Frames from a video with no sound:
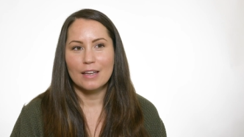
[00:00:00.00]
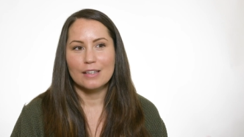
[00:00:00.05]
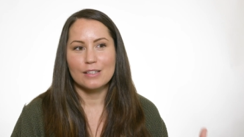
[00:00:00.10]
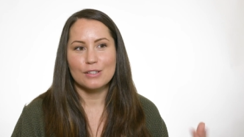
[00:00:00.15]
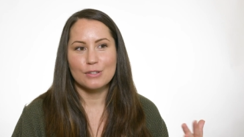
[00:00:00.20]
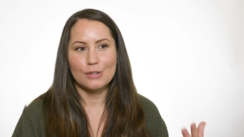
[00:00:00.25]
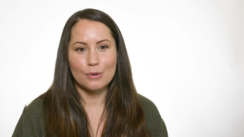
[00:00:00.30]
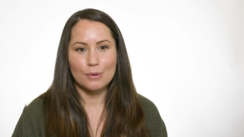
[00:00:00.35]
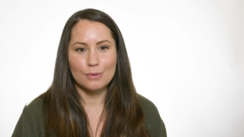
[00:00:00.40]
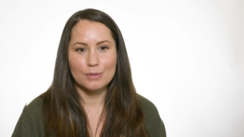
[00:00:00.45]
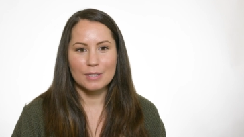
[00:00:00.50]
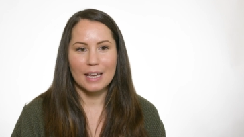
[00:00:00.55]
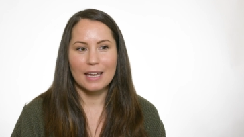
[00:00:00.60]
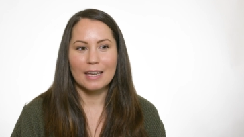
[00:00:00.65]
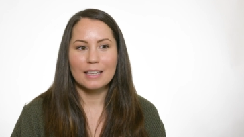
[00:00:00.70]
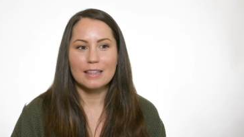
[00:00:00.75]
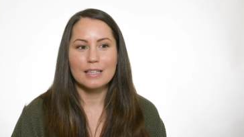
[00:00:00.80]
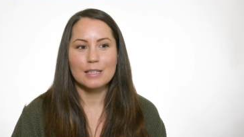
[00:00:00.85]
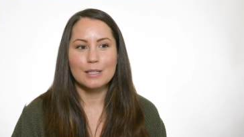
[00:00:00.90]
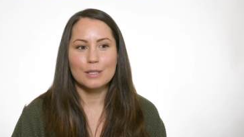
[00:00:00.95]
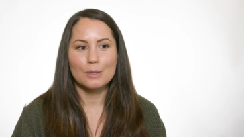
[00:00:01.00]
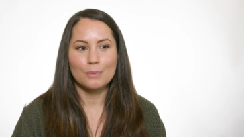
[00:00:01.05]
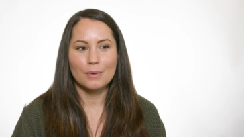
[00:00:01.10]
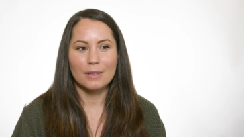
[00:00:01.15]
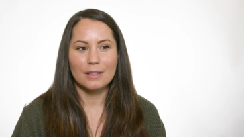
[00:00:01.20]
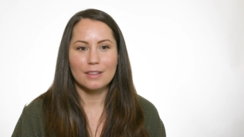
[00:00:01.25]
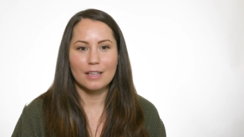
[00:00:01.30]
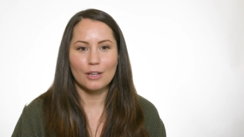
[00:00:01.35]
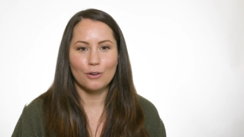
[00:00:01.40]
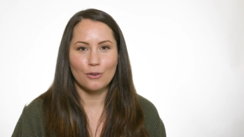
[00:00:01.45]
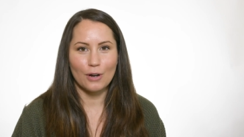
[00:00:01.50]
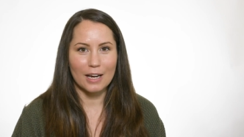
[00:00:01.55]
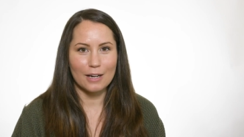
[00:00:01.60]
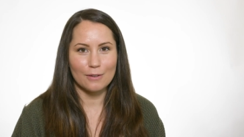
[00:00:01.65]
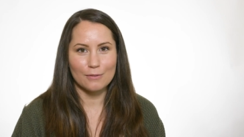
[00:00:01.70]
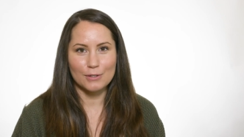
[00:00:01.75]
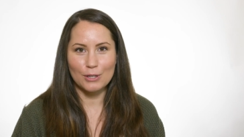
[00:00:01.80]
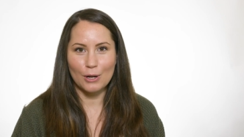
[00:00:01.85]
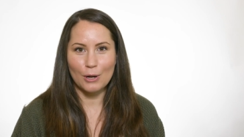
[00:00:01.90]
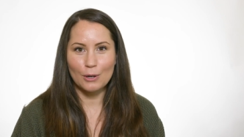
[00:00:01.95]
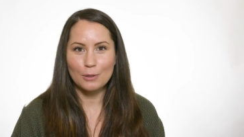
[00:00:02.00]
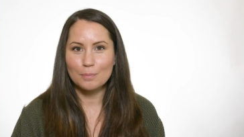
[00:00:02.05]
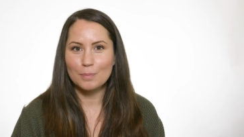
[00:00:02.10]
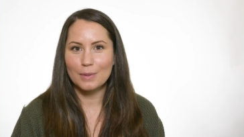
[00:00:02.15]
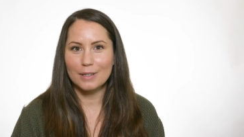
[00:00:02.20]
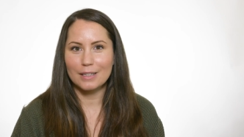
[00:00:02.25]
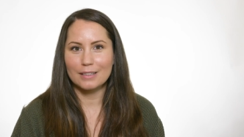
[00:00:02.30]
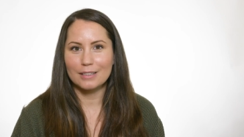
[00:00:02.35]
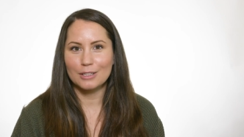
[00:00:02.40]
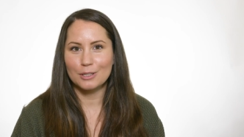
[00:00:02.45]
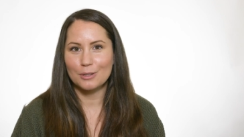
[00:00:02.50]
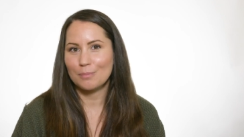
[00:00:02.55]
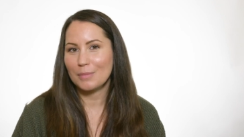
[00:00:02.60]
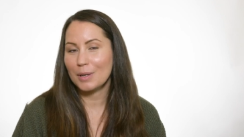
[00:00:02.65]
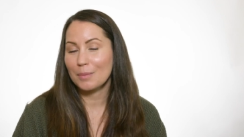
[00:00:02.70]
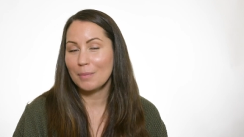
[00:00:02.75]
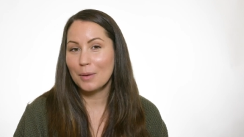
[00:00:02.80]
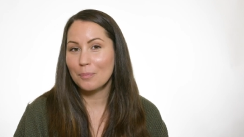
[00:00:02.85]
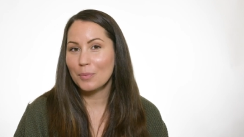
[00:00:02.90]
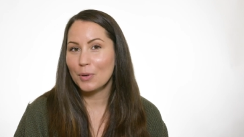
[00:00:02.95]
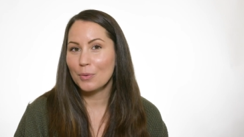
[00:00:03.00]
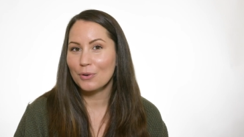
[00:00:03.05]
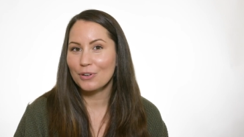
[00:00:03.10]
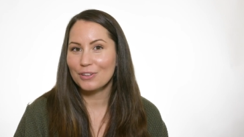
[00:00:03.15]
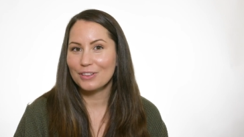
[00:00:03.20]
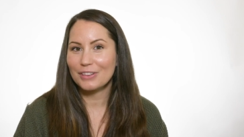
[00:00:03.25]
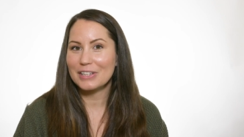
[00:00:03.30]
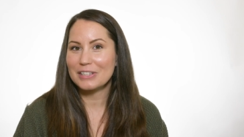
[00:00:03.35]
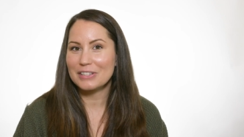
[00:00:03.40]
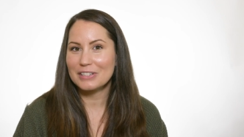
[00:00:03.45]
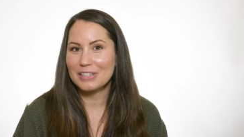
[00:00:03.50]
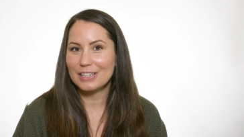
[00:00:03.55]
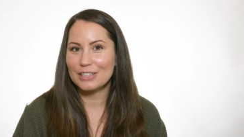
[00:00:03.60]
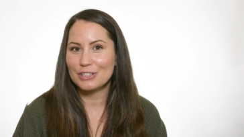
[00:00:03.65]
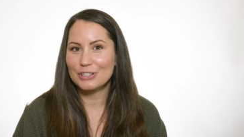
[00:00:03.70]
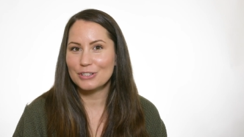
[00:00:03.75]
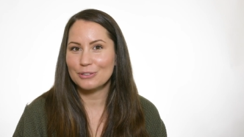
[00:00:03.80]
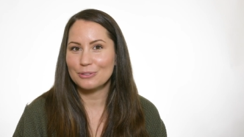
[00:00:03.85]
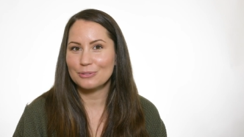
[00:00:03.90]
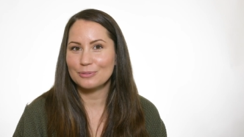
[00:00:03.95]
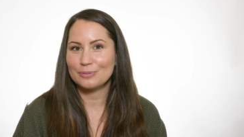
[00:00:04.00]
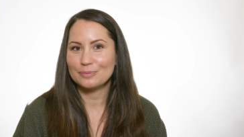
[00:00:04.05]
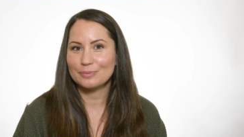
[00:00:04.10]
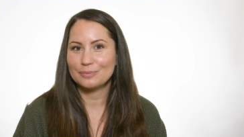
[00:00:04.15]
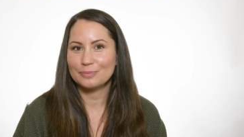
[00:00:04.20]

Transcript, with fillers: So take this with a grain of salt, but you, it might be worth listening to.